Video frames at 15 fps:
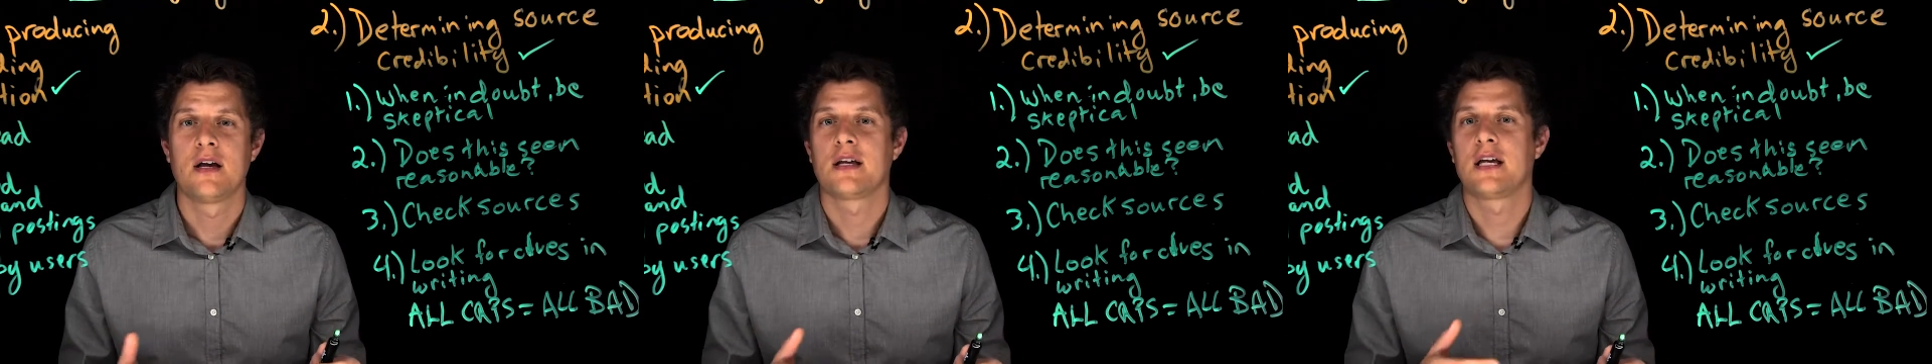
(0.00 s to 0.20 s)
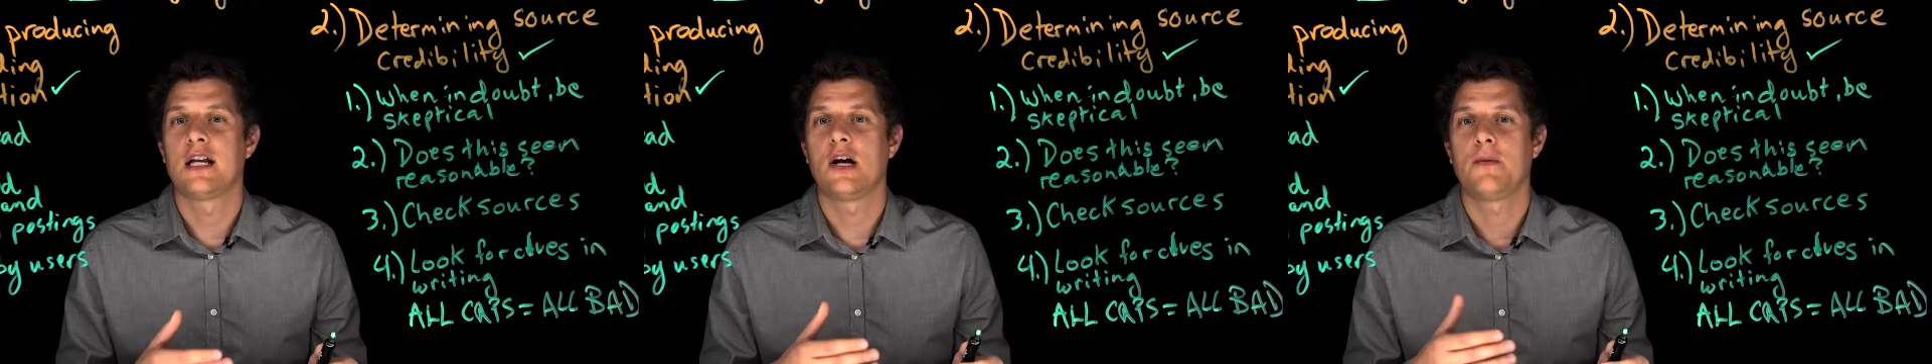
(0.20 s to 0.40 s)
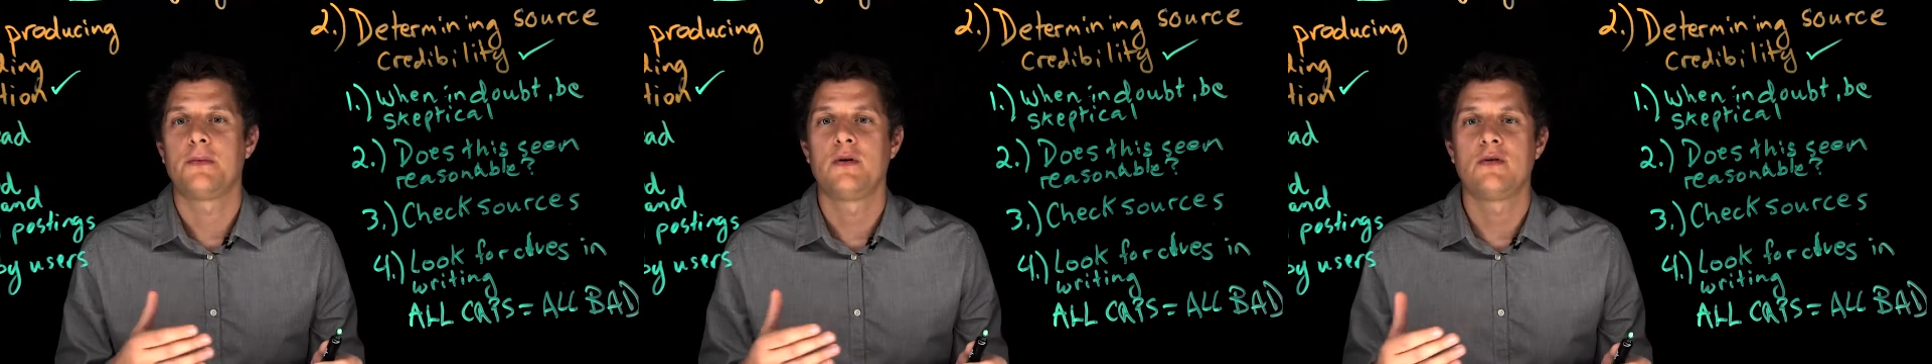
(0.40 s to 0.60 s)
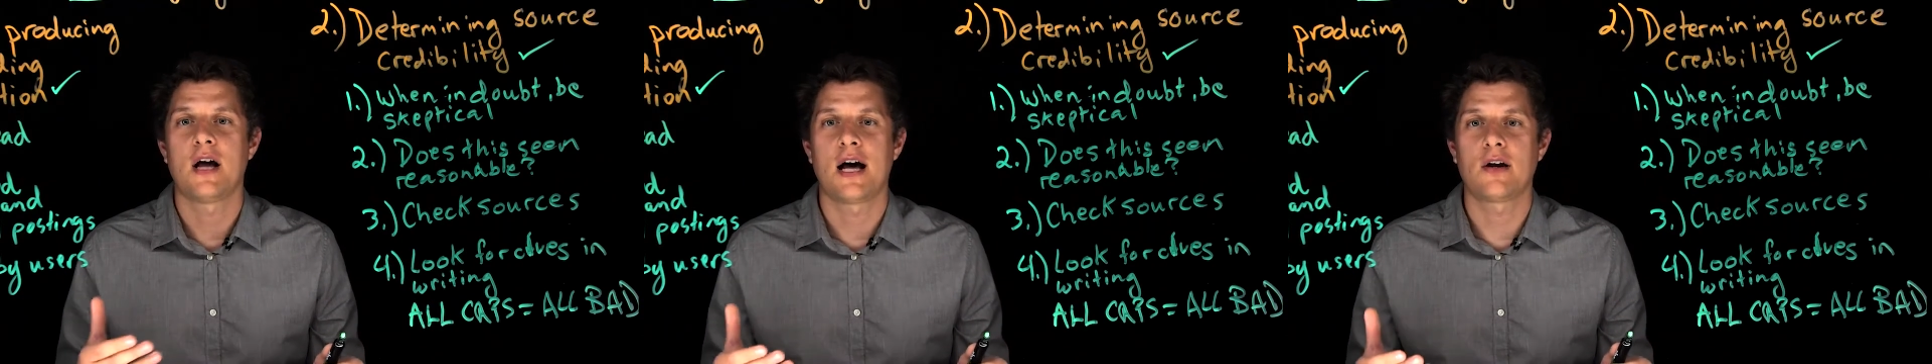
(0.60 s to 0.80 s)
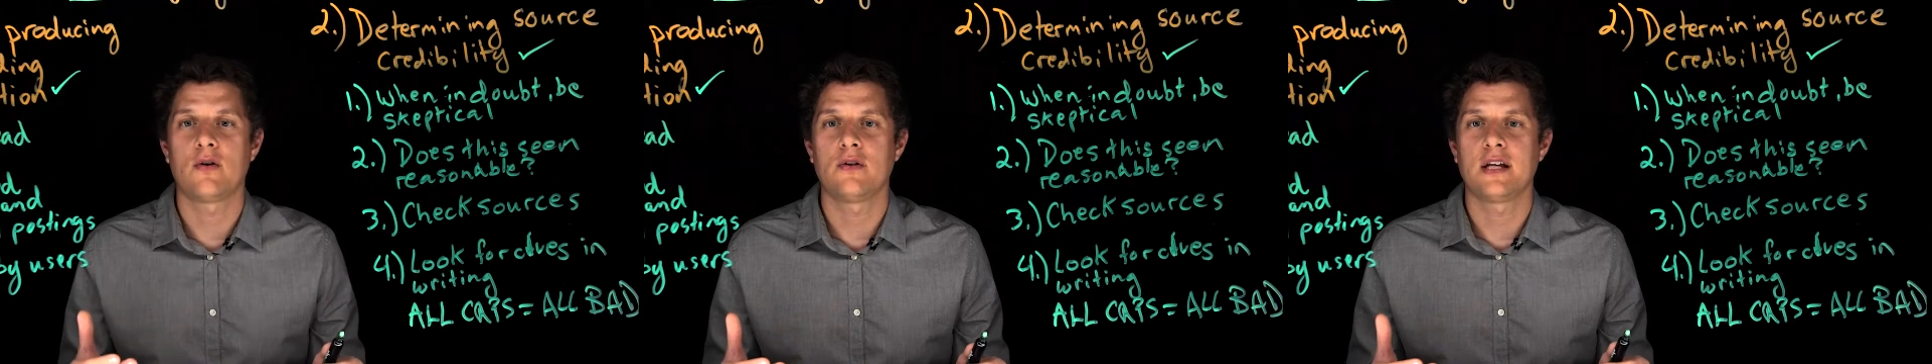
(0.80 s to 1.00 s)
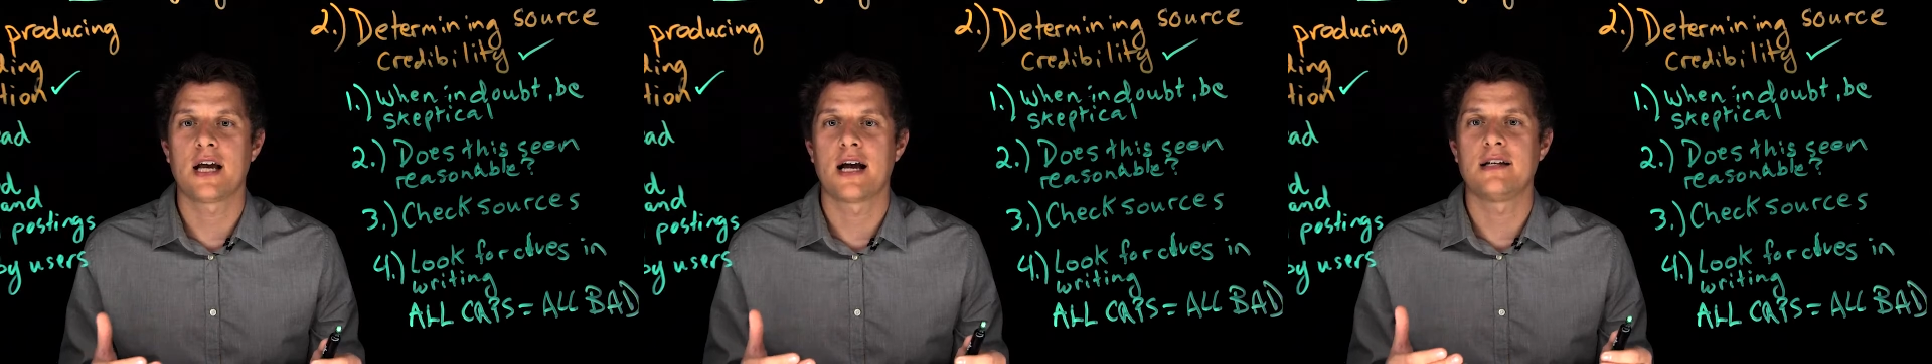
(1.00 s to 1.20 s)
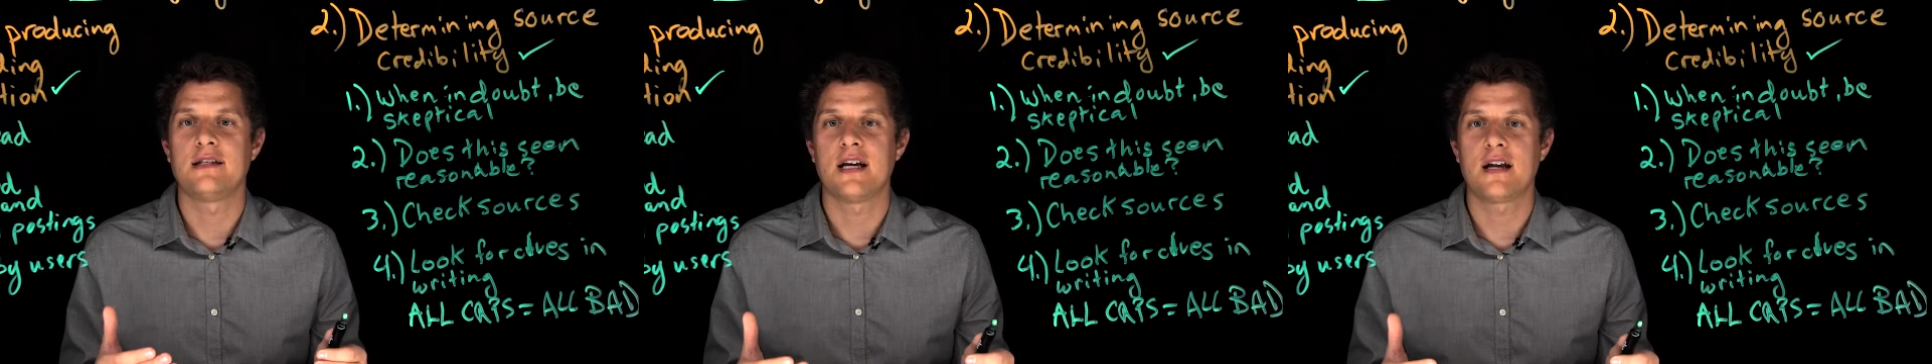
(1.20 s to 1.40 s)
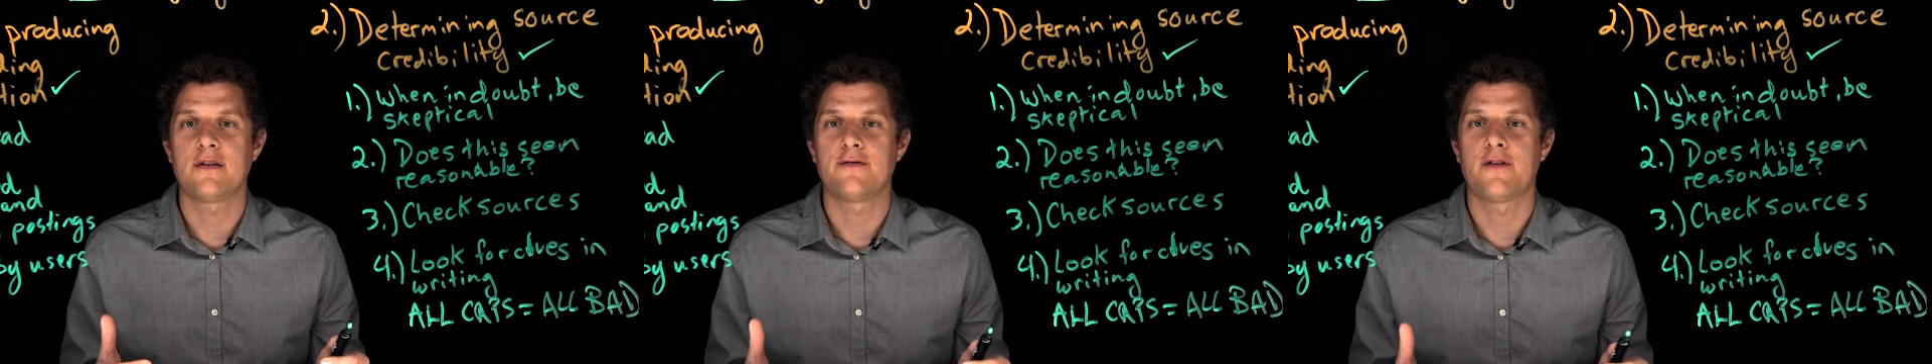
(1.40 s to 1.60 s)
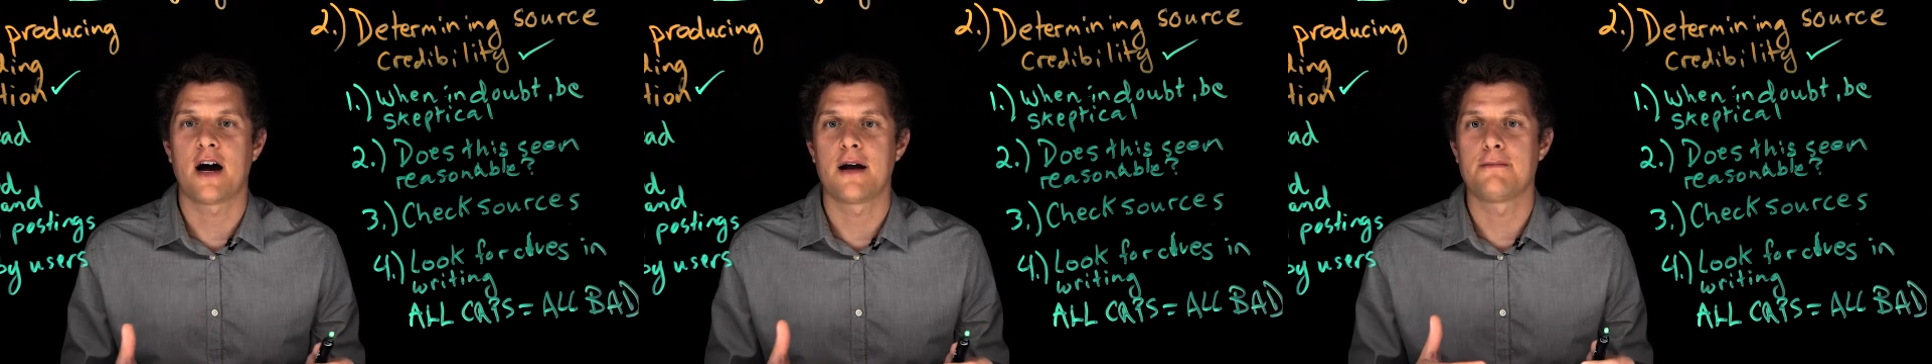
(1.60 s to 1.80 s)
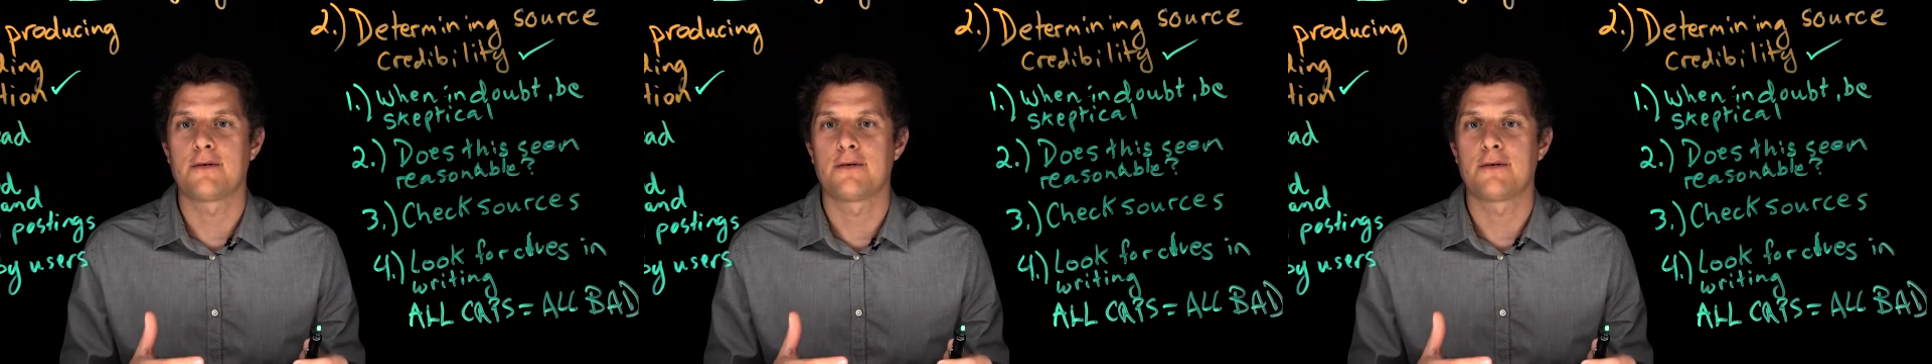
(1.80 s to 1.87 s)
can help you not only identify